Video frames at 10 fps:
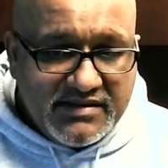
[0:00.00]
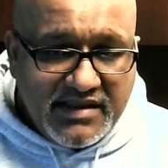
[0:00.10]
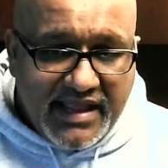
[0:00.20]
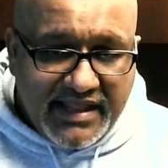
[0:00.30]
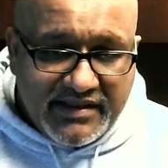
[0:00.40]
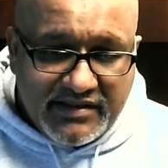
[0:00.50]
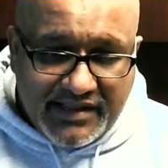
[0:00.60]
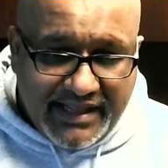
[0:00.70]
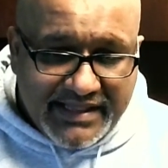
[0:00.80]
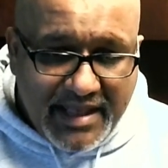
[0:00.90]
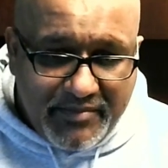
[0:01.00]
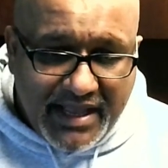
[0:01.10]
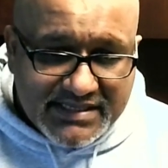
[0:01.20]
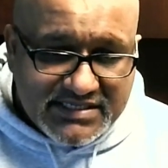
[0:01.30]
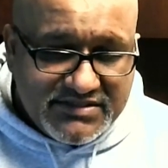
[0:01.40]
And in that
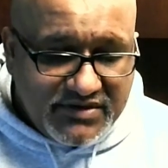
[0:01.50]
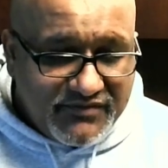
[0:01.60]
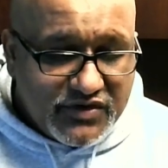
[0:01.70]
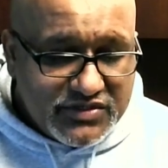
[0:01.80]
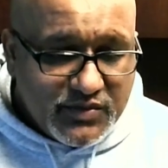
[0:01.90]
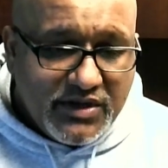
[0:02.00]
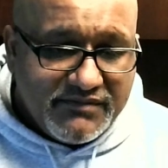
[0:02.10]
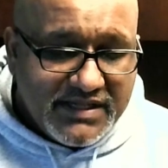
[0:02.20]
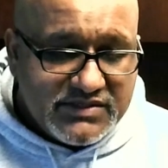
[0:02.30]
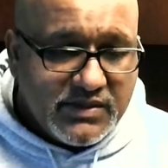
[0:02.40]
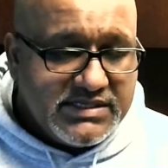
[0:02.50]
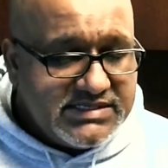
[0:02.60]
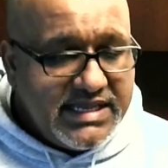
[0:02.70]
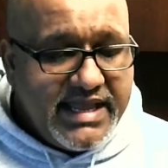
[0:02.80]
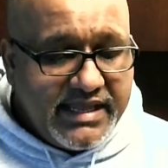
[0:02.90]
passage on verse 12, that's what it's
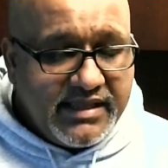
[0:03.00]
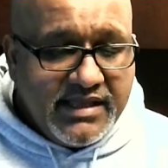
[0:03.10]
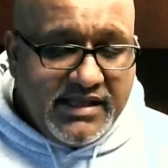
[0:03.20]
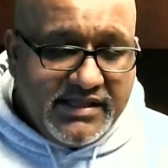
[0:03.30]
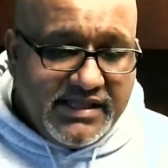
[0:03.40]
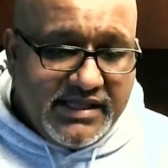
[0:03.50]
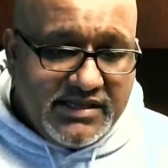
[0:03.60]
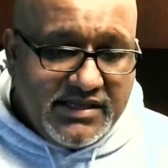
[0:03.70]
saying, that